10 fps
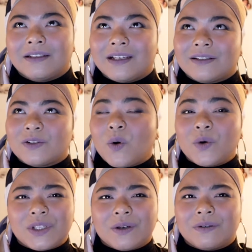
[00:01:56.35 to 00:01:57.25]
there's
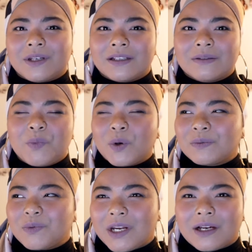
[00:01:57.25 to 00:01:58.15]
audio, there's
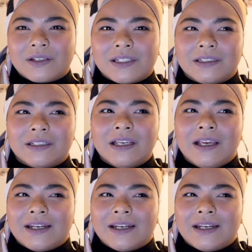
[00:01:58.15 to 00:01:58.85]
post-production,